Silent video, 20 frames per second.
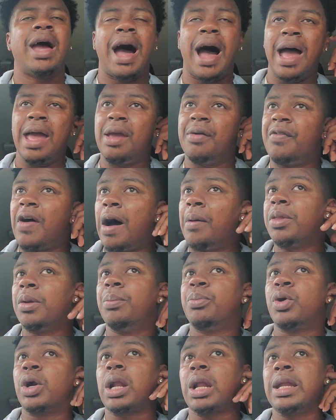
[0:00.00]
if I'm the
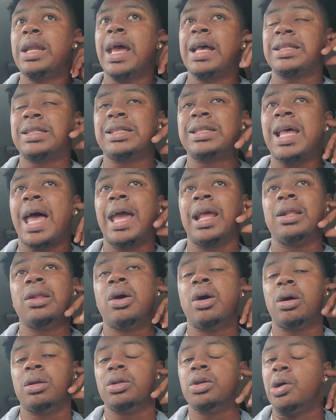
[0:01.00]
Brooklyn Nets, it's like,
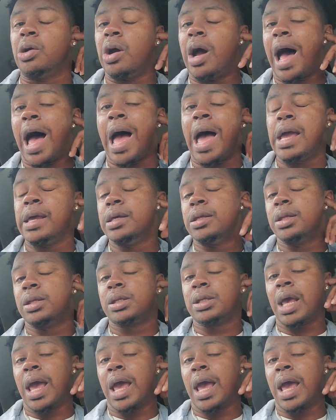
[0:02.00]
look, dude, I either say